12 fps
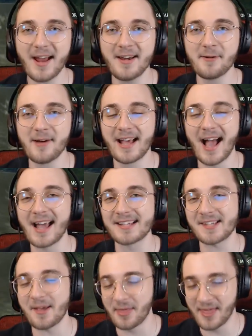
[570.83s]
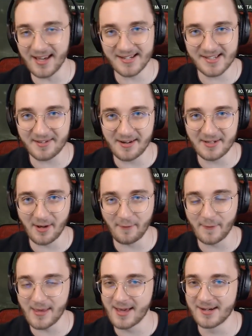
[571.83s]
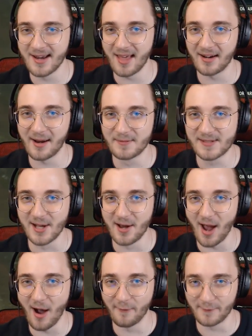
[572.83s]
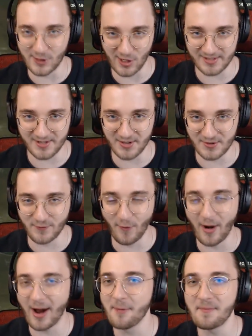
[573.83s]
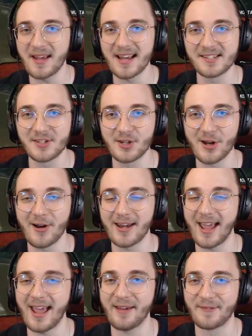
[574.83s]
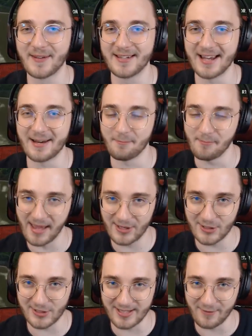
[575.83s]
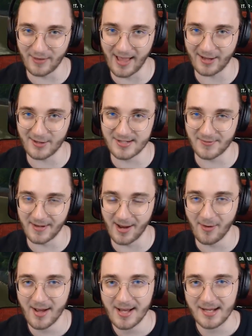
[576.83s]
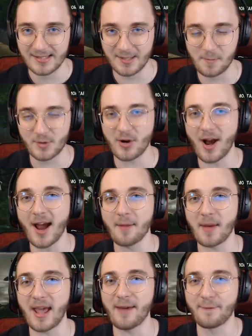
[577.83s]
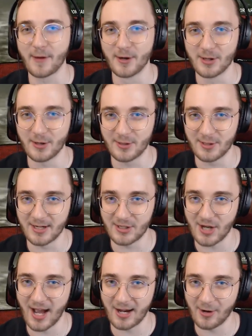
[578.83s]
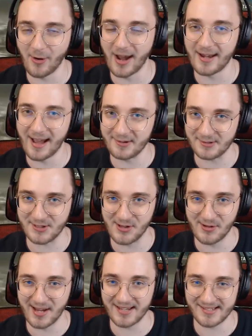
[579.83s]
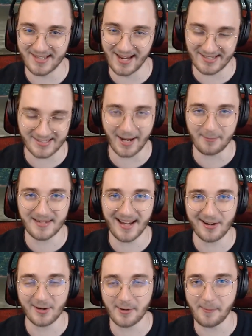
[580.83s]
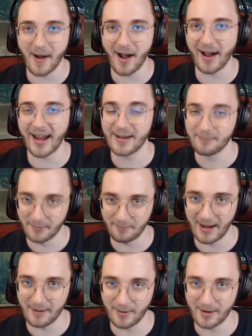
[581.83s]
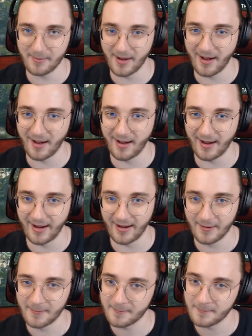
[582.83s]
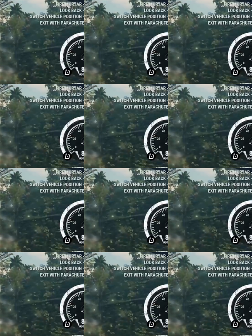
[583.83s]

But anyway, guys, that is going to do it for yet another episode of Just Cause 4. I hope you guys enjoyed it. If you did, make sure to leave a like on this video. Subscribe if you're new to the channel, and I'll see you guys next time. Take a goodbye. Bye-bye-bye.